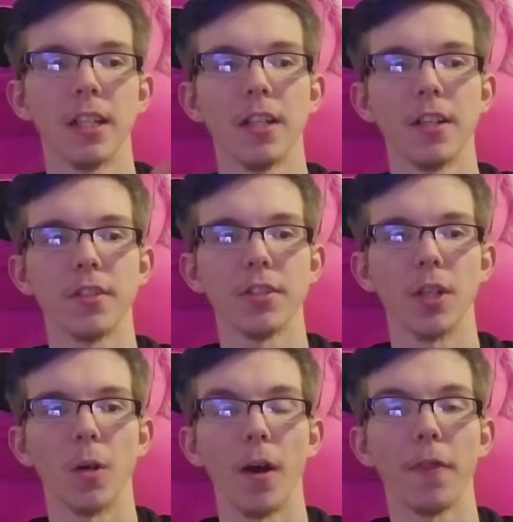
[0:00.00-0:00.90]
So
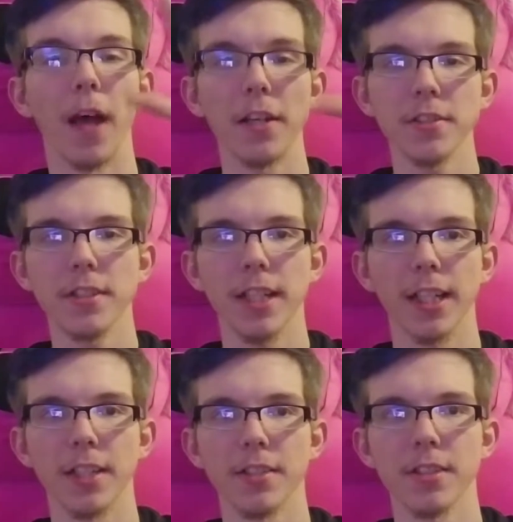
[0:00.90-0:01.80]
1,000
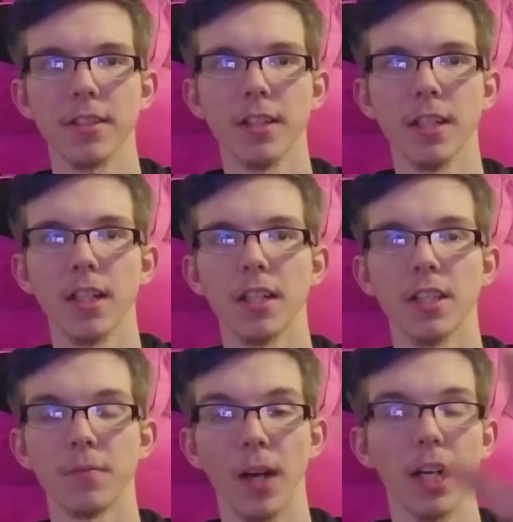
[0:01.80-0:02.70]
tickets
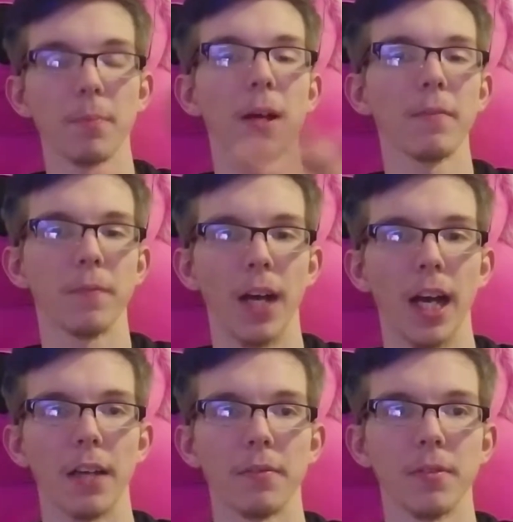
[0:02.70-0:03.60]
divided by
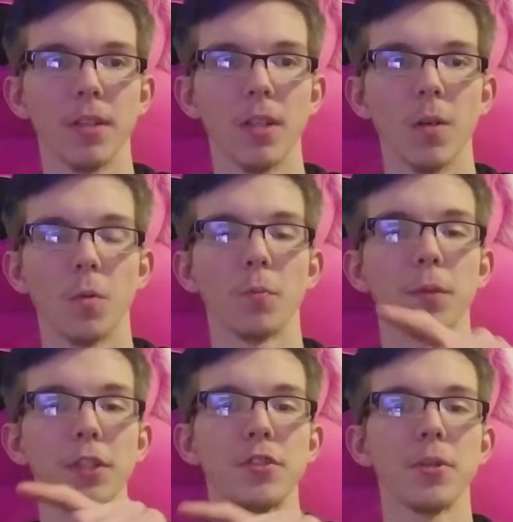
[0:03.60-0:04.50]
5 would be
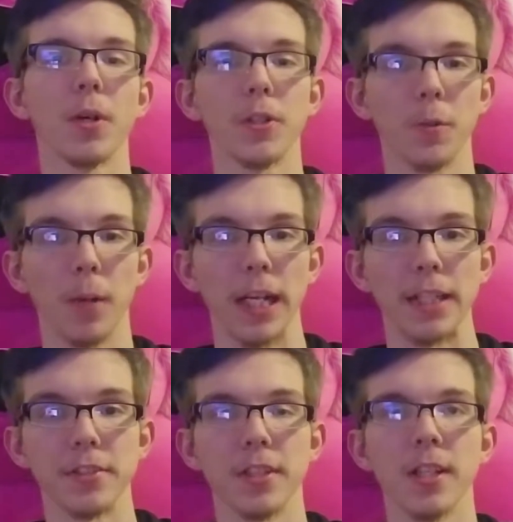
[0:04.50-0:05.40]
200 pennies.